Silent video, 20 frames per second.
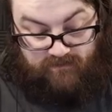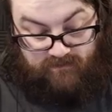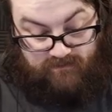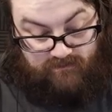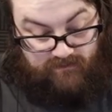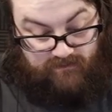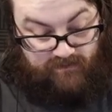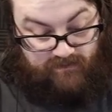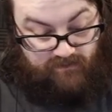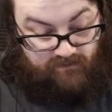
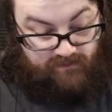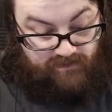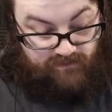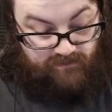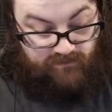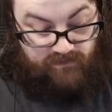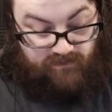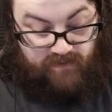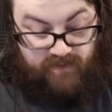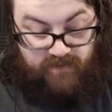I don't know.
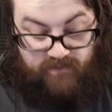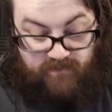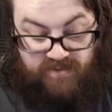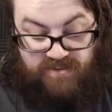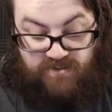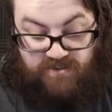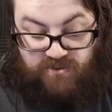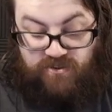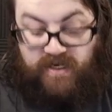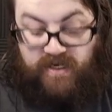But you can
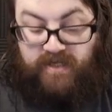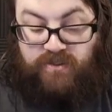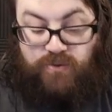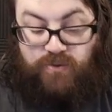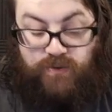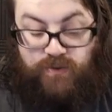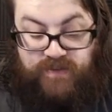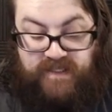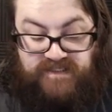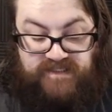create cool
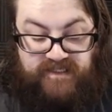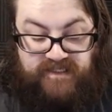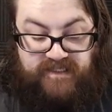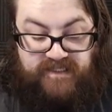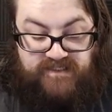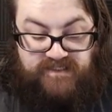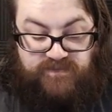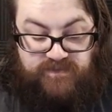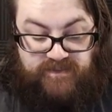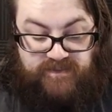things like
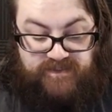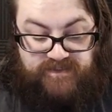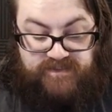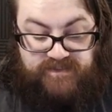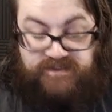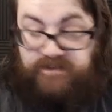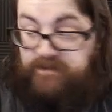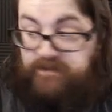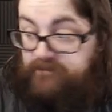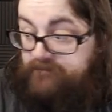this with this
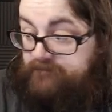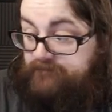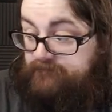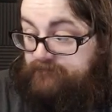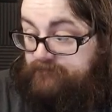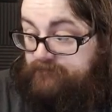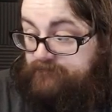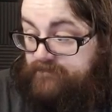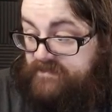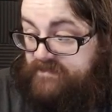
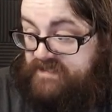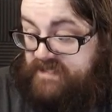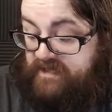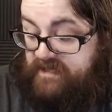stuff.